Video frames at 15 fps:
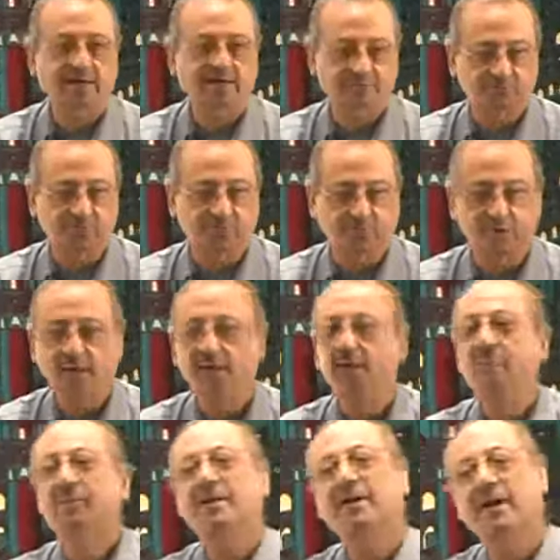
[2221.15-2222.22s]
as one.
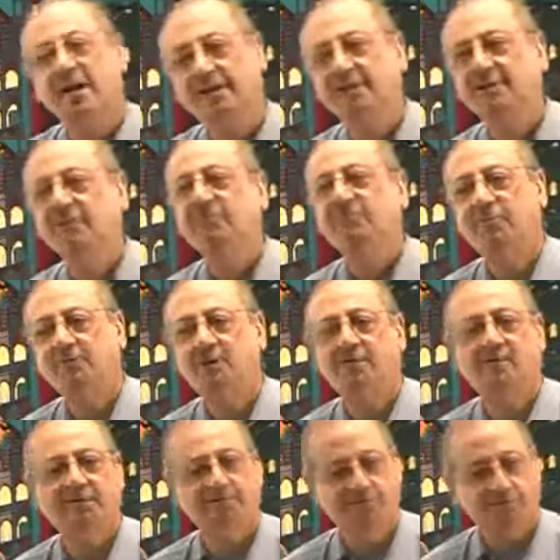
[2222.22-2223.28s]
But I think for our